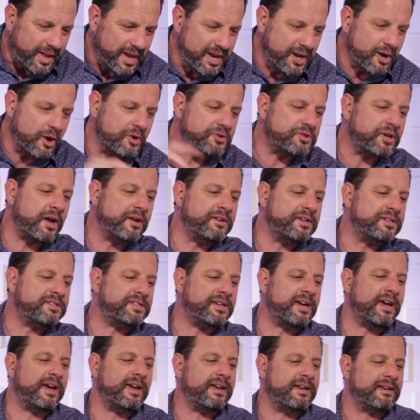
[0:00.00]
he goes on to
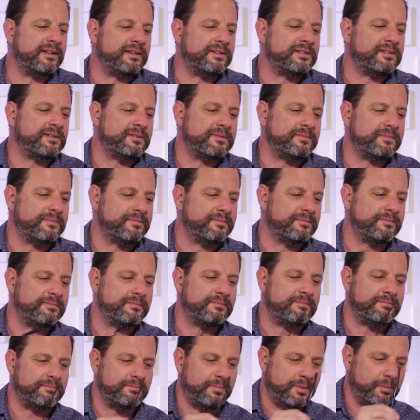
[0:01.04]
say,
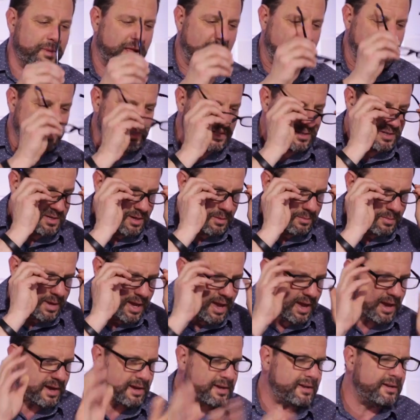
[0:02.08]
glasses come
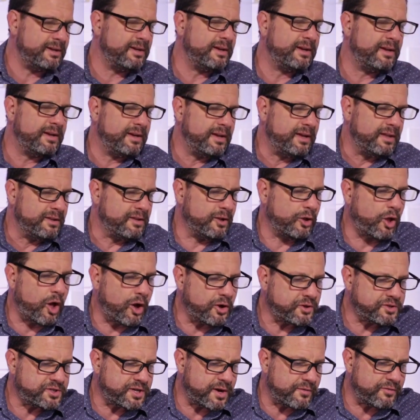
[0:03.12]
back, the
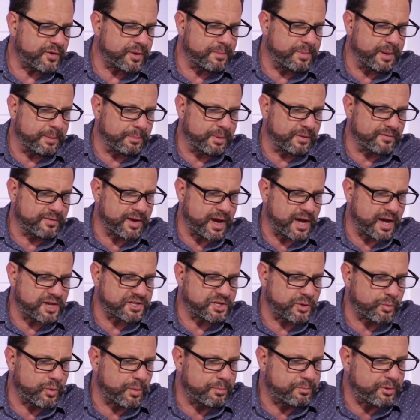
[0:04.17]
long-suffering people of
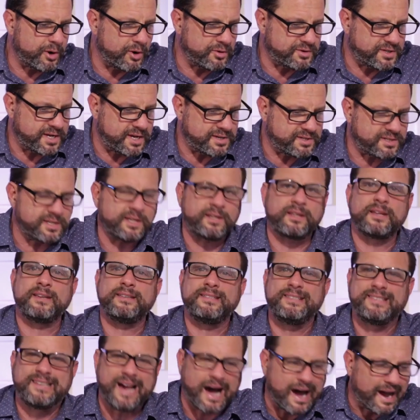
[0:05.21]
Gaza were protesting the
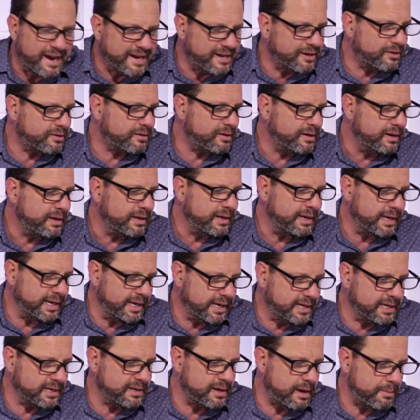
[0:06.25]
dire
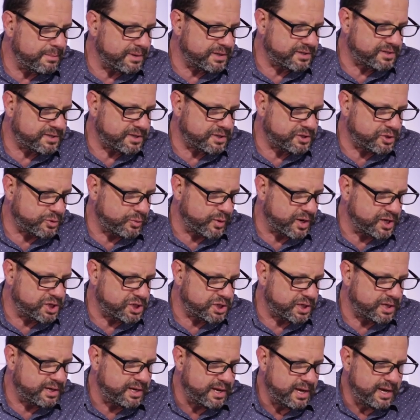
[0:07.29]
economic
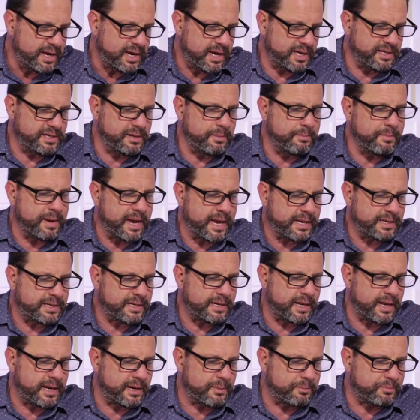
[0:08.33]
situation and
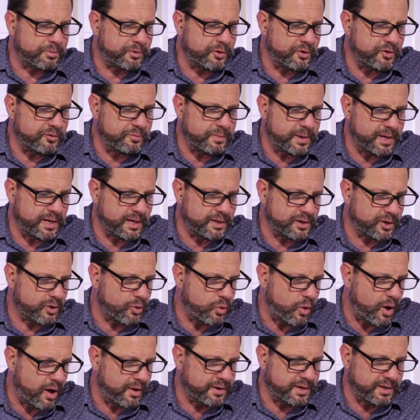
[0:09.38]
demanded an improvement in the
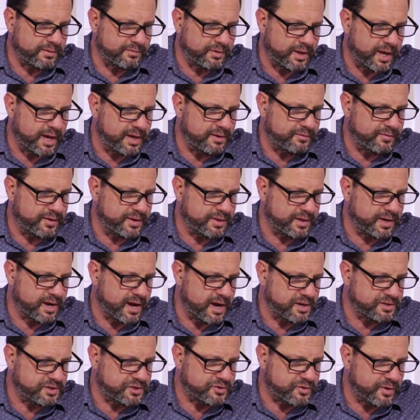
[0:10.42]
quality of life in the
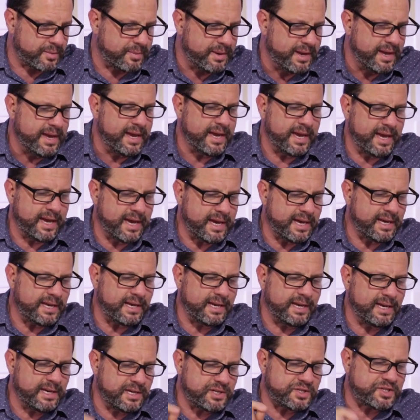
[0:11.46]
Gaza Strip. It
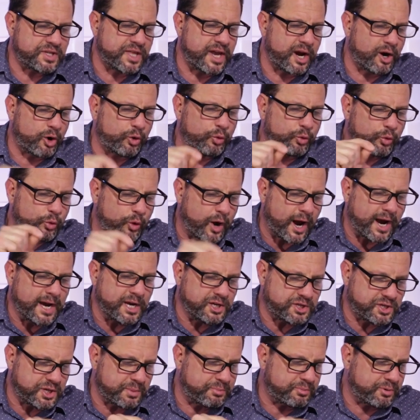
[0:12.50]
is their
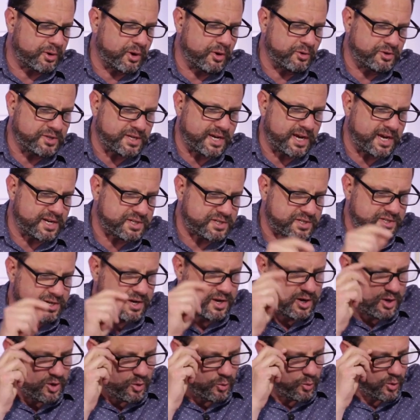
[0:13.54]
right to protest
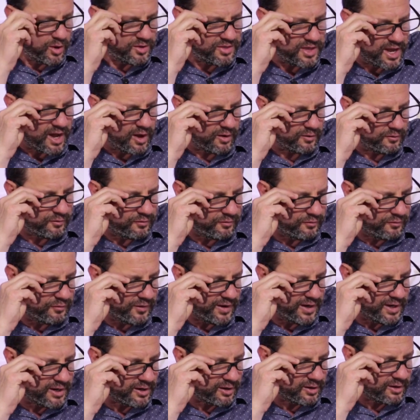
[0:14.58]
without
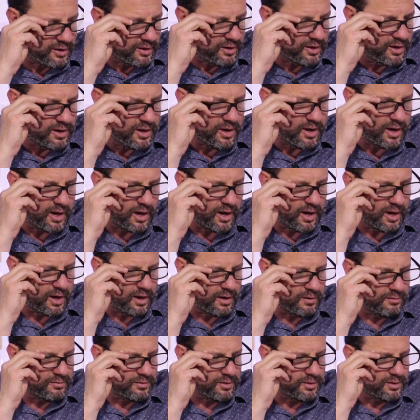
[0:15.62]
fear
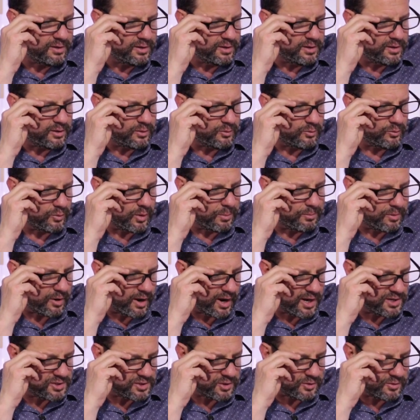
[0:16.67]
of
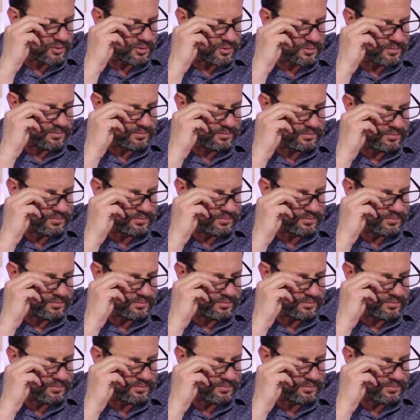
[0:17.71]
reprisal.